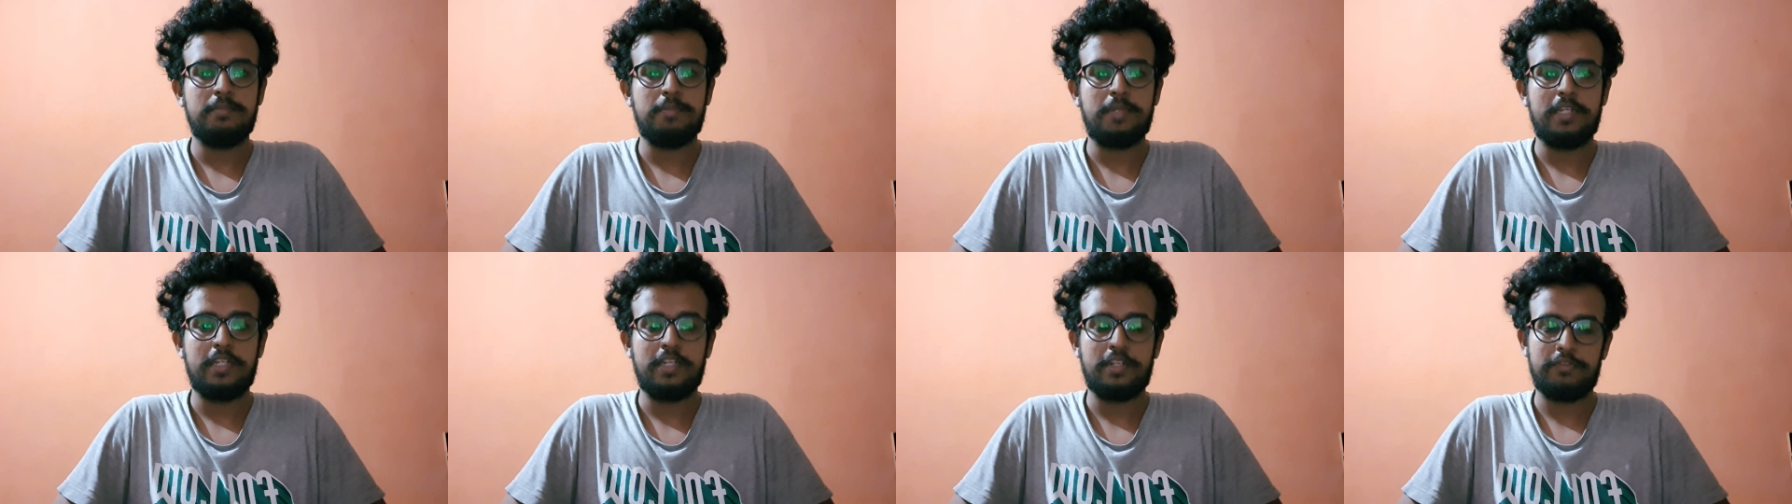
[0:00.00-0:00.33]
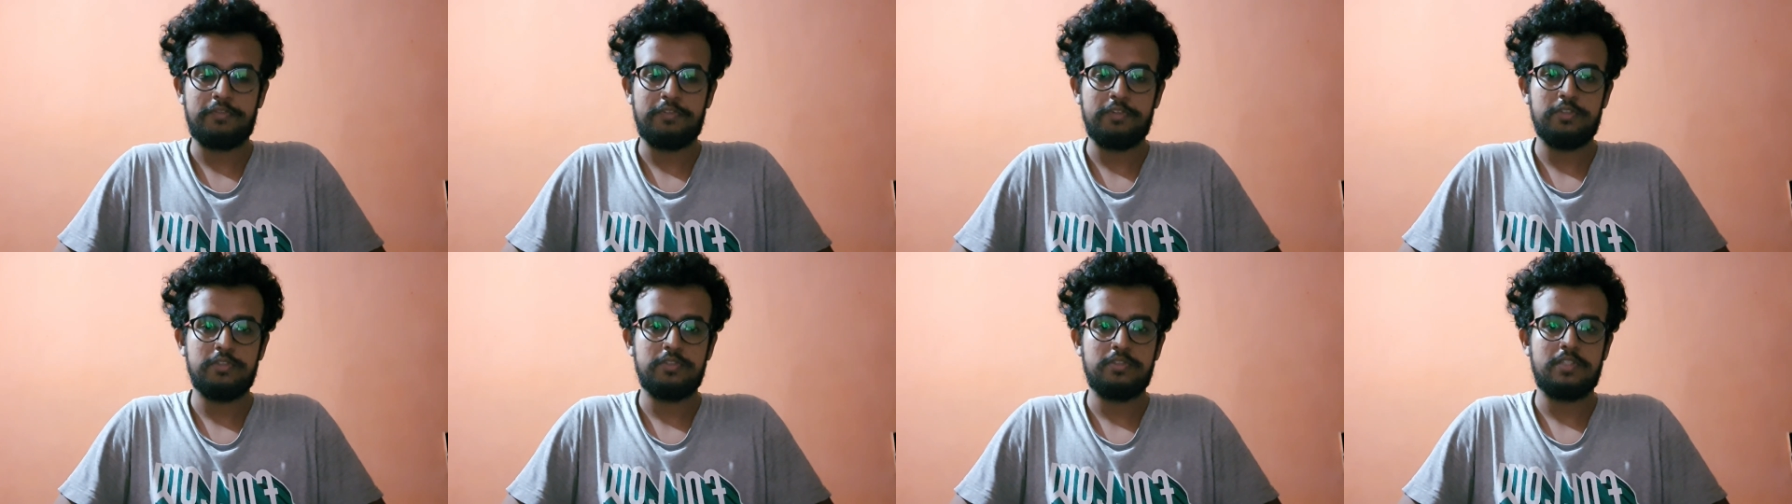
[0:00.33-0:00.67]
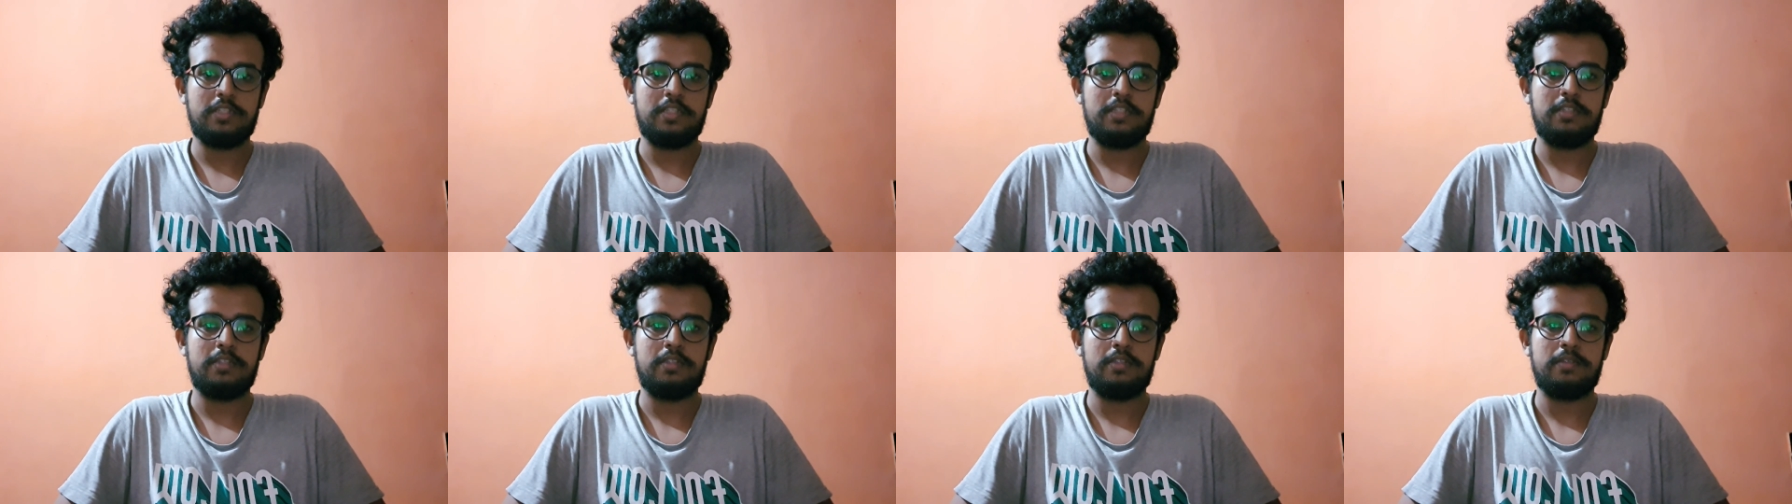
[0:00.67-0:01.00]
reviews
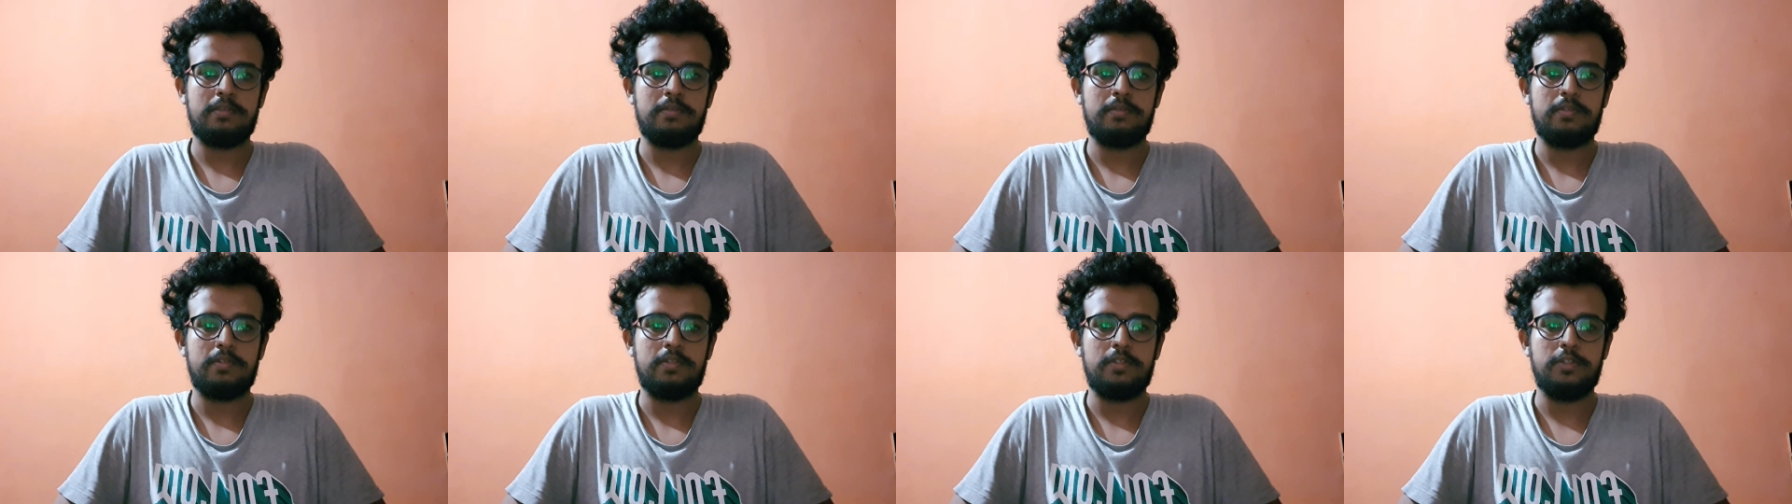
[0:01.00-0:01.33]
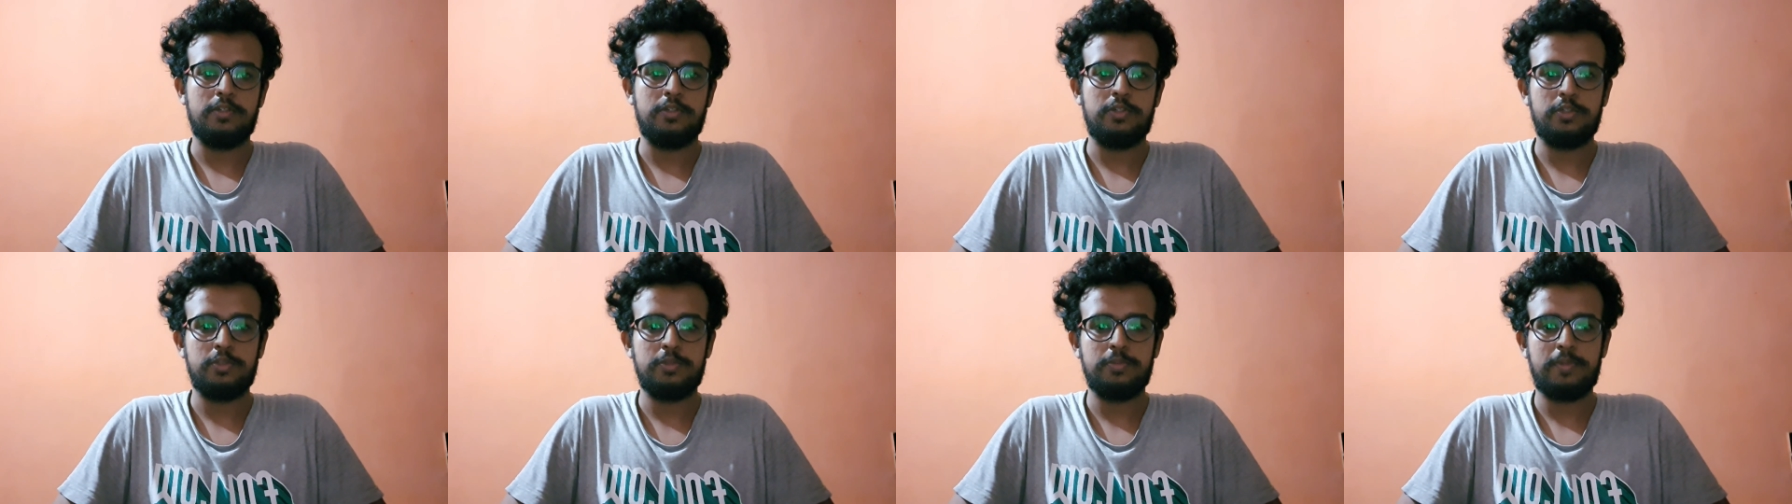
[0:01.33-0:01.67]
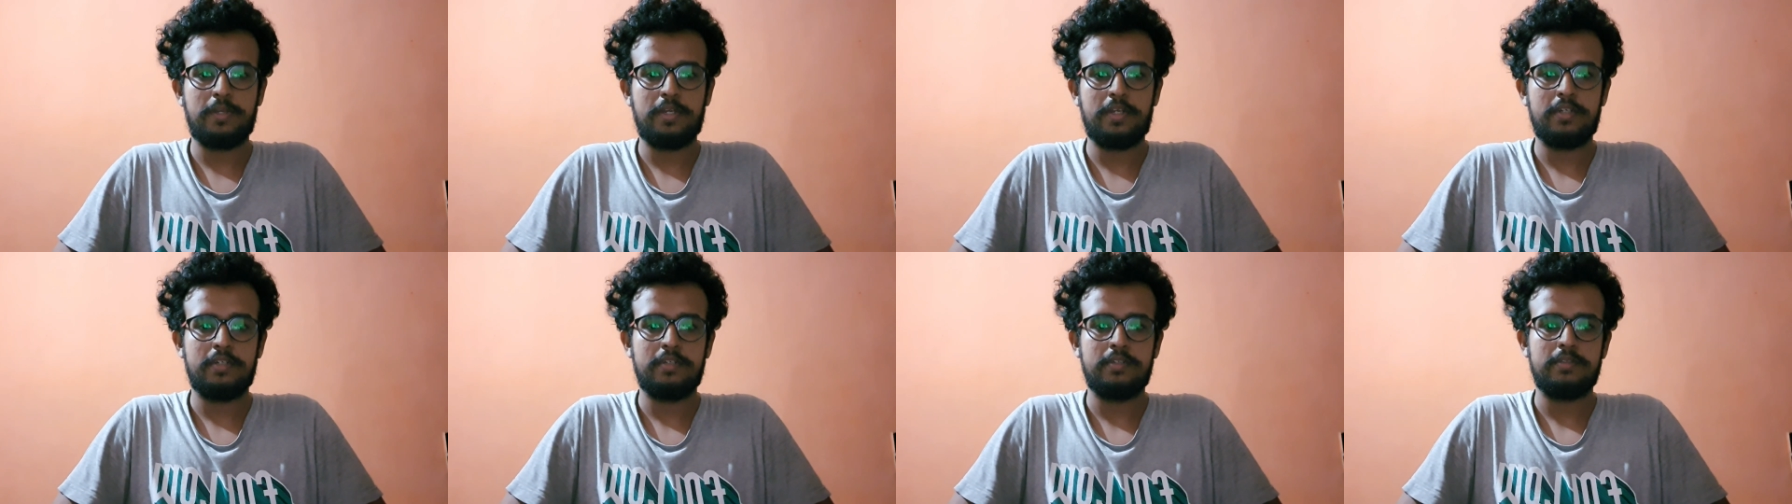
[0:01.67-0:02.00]
in YouTube
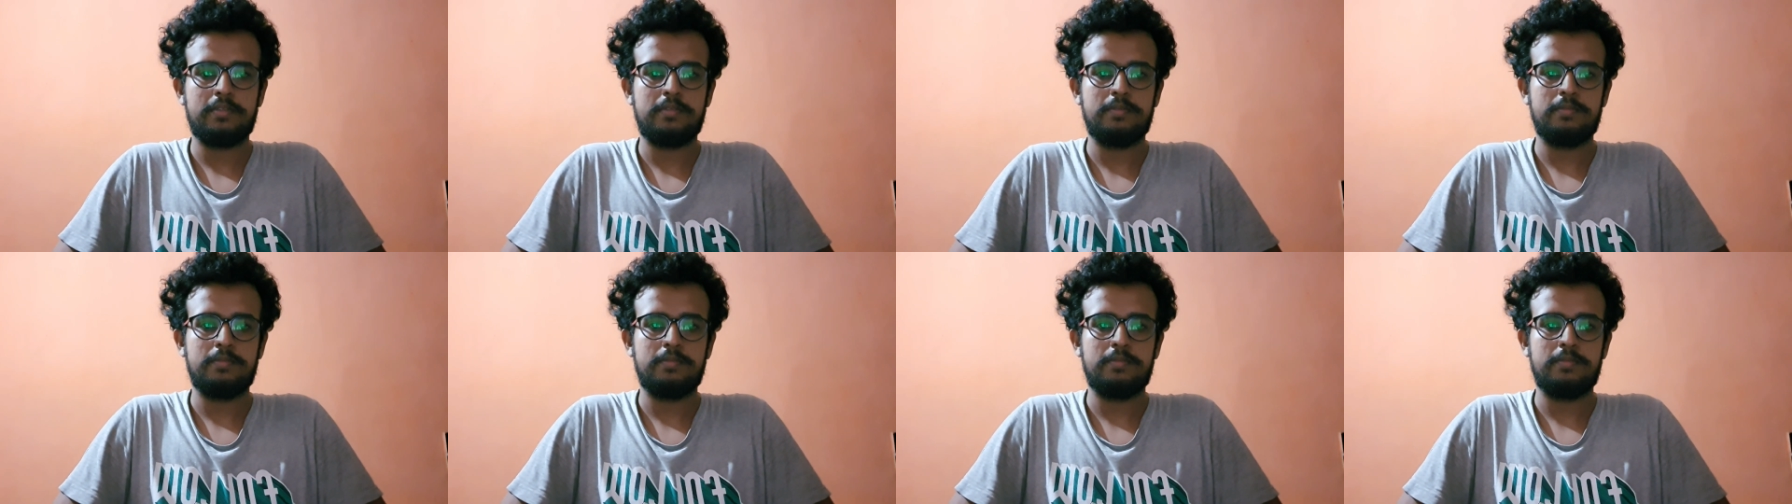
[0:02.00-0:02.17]
and